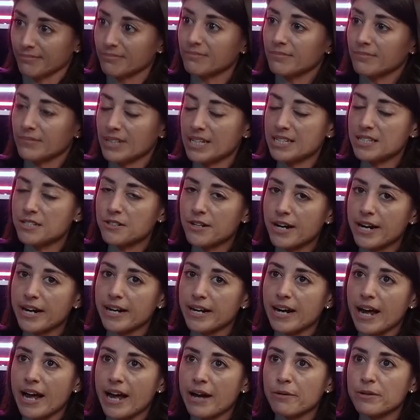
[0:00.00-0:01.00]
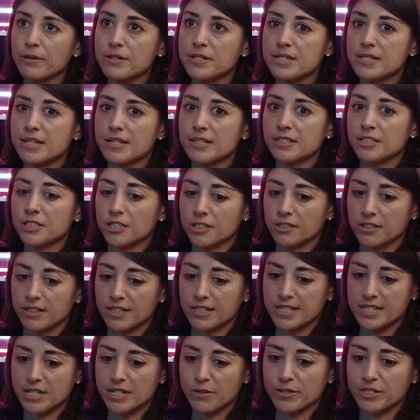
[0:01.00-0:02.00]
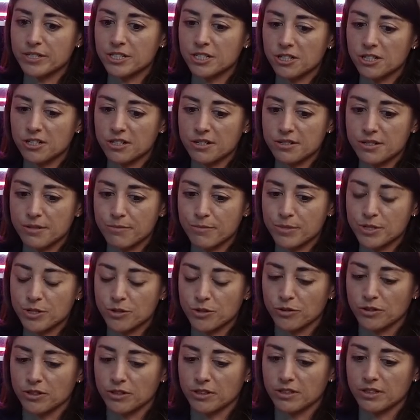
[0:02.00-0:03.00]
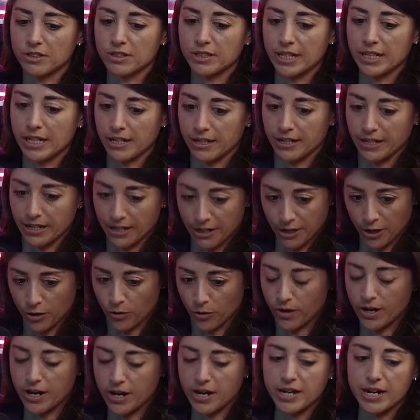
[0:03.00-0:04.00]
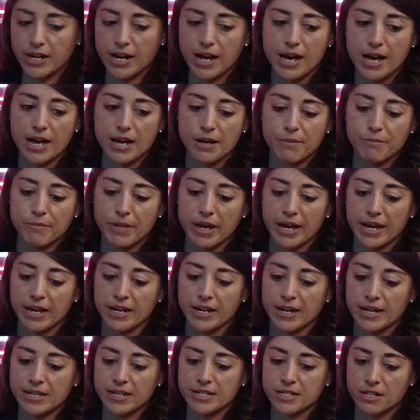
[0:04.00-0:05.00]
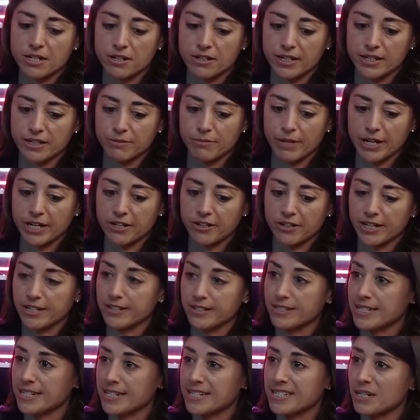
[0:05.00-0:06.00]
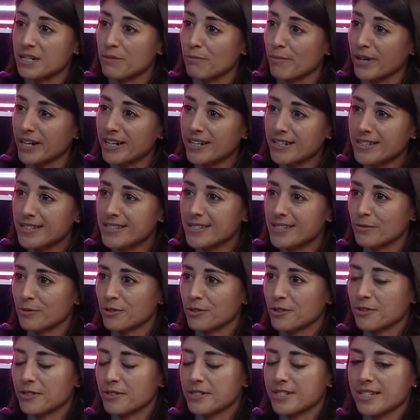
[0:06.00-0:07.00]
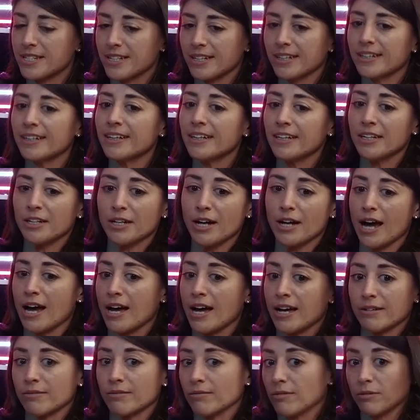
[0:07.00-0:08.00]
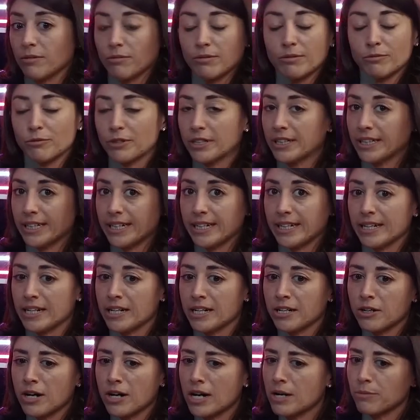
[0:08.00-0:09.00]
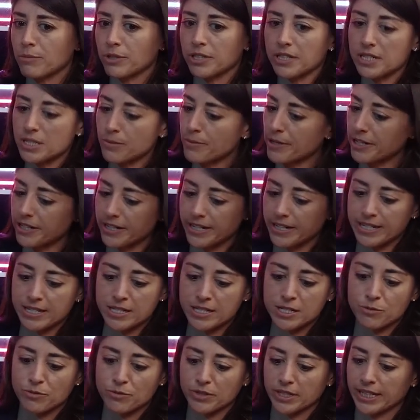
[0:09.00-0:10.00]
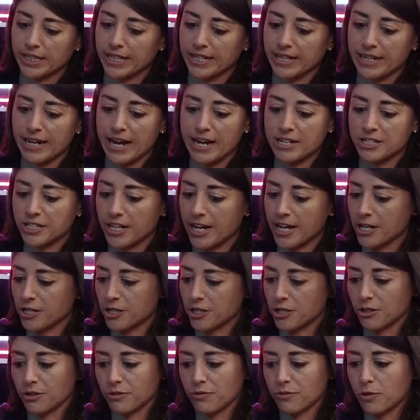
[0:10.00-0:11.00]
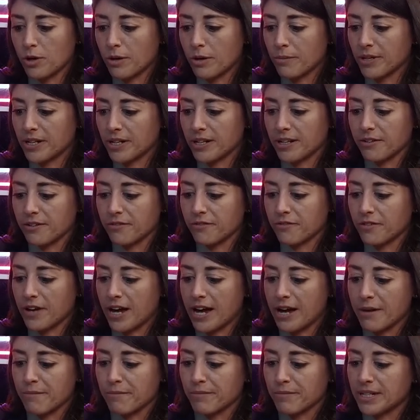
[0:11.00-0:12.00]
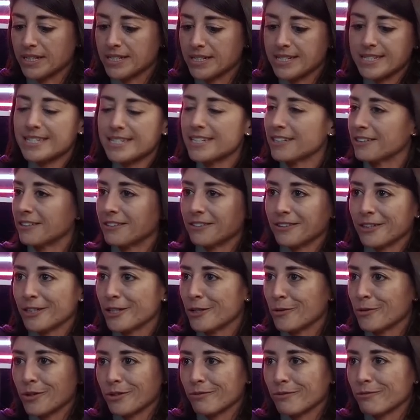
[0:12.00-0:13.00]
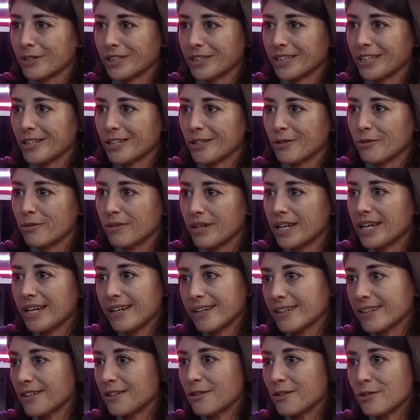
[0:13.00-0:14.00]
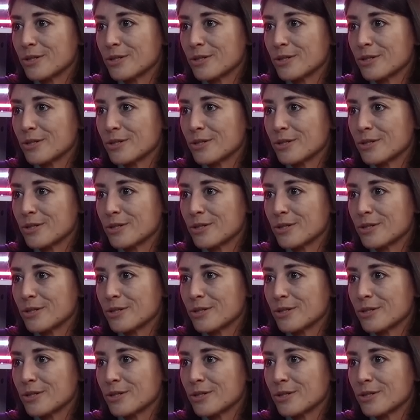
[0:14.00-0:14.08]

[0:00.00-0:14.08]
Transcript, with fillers: That's right. I was a journalist. I went to journalism school here in New York, um, and I started my career at 60 Minutes, which was uh, really an incredible experience, really educational, formative. Um, it's still, you know, a really unique news